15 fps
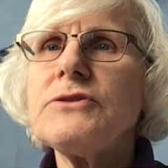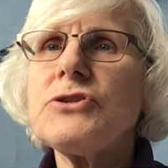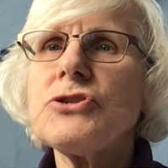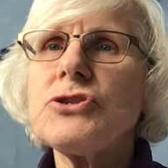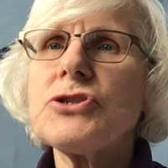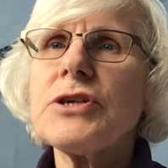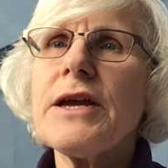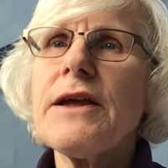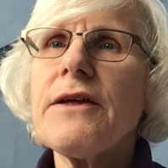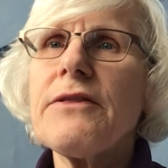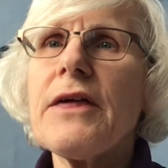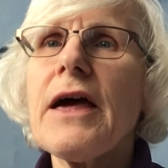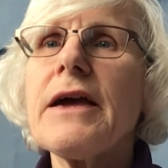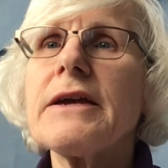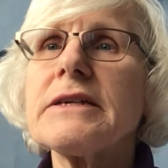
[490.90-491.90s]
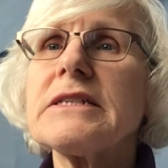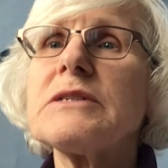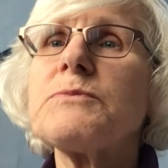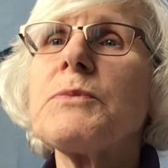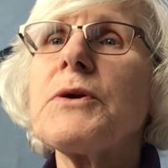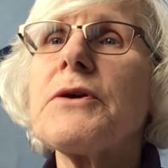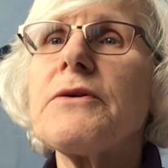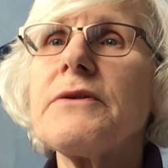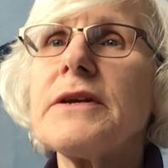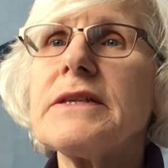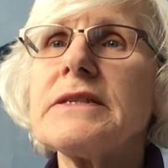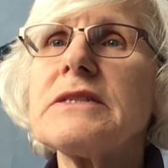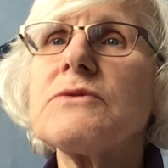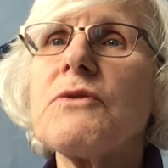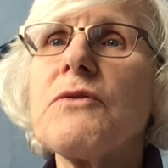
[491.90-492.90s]
to share that
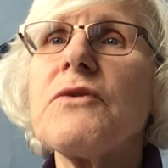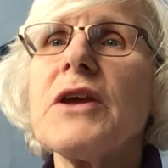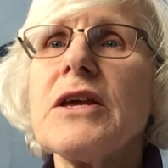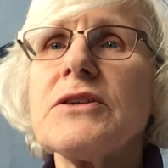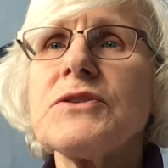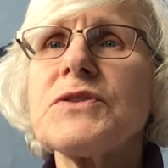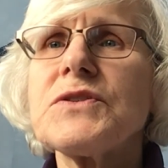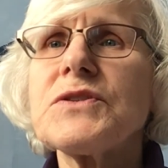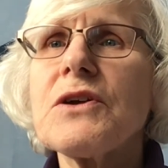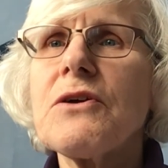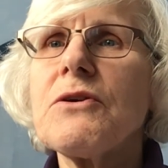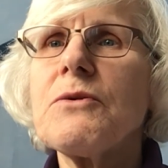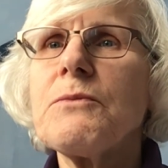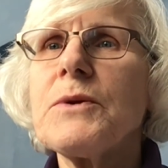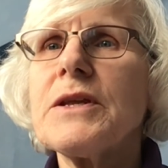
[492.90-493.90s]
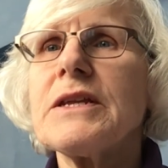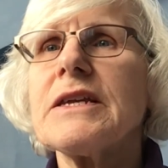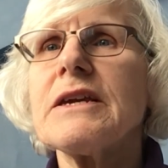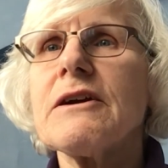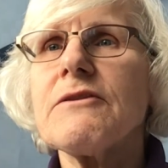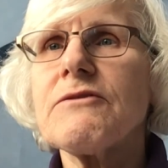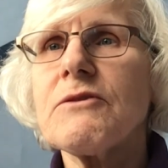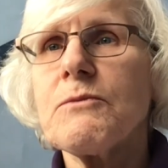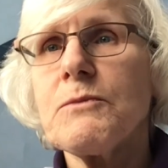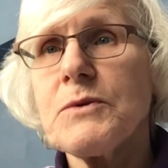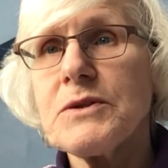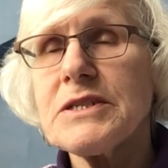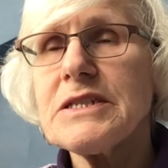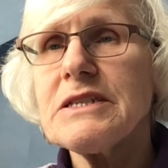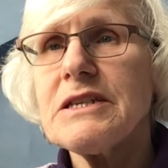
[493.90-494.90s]
experience with so many other
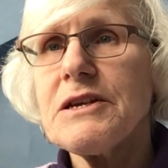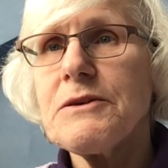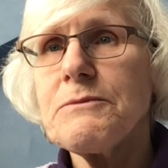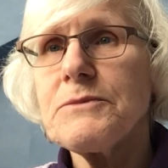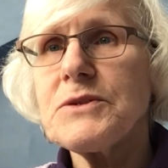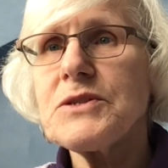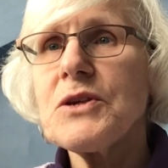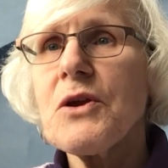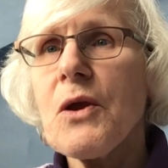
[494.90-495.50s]
Muslims